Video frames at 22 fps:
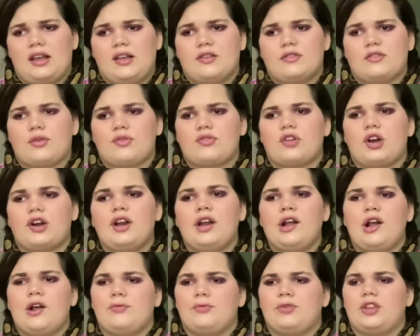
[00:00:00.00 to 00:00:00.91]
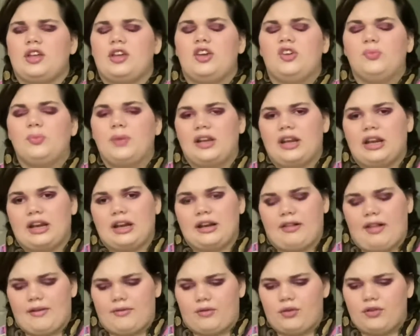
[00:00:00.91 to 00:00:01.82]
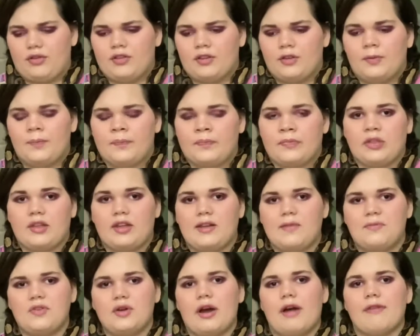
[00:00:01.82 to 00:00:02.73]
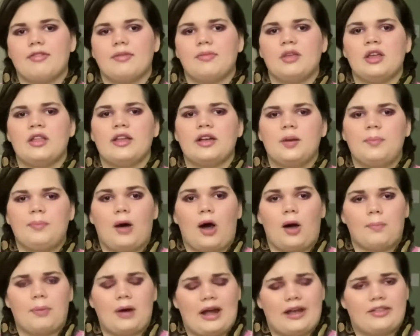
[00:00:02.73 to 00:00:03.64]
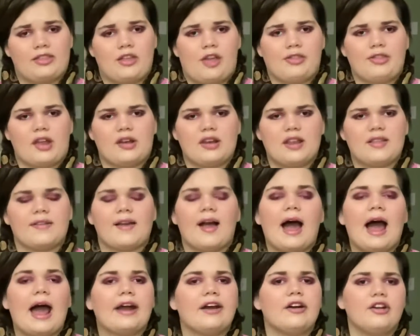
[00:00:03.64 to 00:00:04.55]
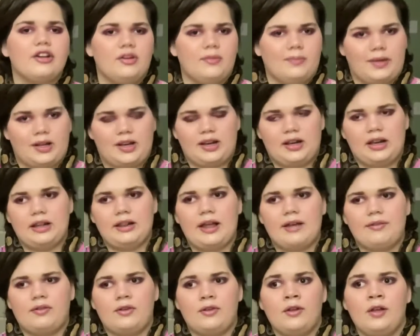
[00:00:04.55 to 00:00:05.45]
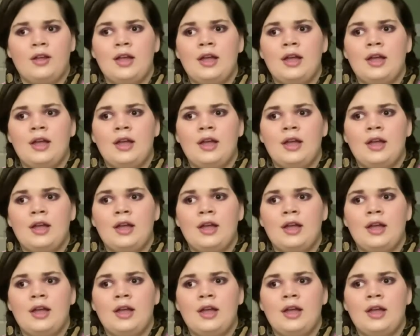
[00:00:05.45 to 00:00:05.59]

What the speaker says: So starting off with the humidity levels, if you have something like a ball python that needs a higher humidity level,